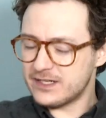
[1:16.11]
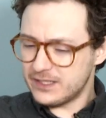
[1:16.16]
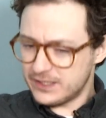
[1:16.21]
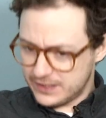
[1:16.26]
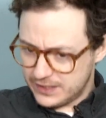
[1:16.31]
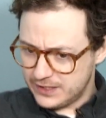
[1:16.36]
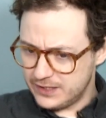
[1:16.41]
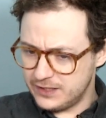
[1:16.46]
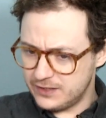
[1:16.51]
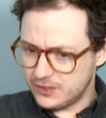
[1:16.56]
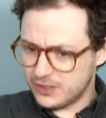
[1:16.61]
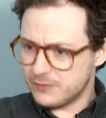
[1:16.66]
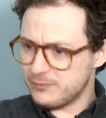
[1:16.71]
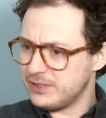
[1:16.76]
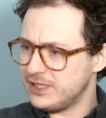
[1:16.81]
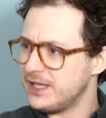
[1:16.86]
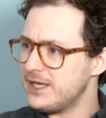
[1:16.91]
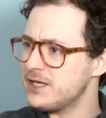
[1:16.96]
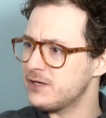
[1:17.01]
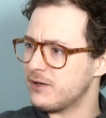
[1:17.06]
like a kid on a
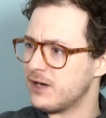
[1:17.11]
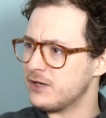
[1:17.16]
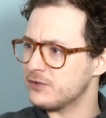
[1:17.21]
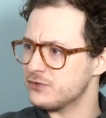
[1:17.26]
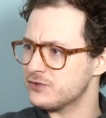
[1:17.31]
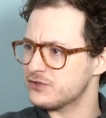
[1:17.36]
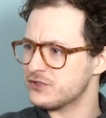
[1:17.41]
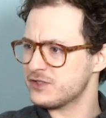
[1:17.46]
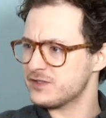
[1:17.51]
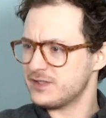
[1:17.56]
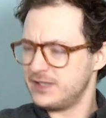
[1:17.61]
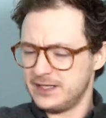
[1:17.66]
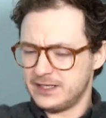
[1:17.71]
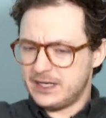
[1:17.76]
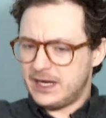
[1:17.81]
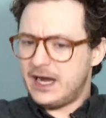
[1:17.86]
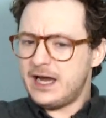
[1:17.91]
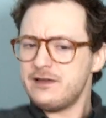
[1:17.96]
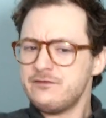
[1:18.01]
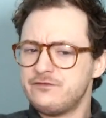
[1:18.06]
playground who's just like,
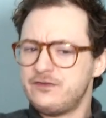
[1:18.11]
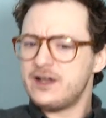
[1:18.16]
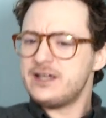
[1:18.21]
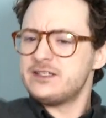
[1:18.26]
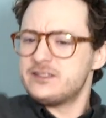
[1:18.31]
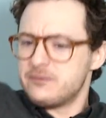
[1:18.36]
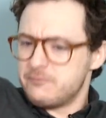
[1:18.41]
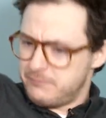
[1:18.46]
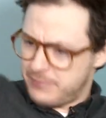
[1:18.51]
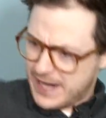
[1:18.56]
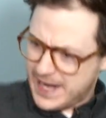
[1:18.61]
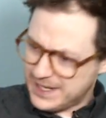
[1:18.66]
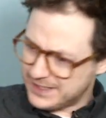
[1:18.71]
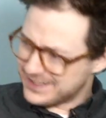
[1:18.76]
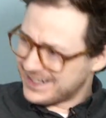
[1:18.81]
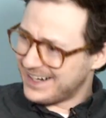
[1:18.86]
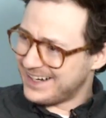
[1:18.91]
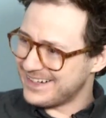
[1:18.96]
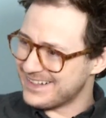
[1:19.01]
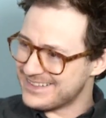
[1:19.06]
I fight
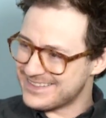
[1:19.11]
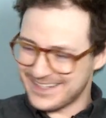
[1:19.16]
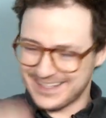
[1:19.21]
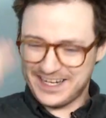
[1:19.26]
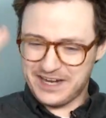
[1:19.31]
bad guys.